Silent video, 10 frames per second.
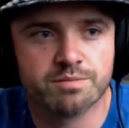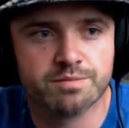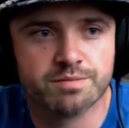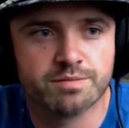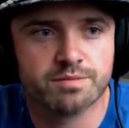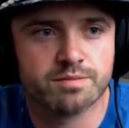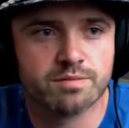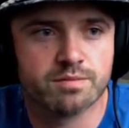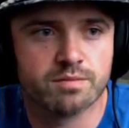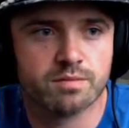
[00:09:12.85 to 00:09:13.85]

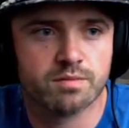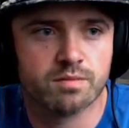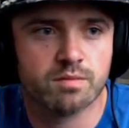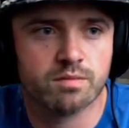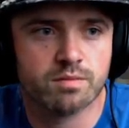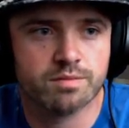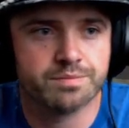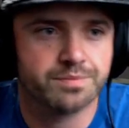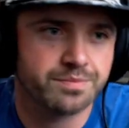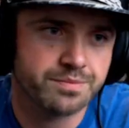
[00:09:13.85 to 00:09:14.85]
Nothing is said.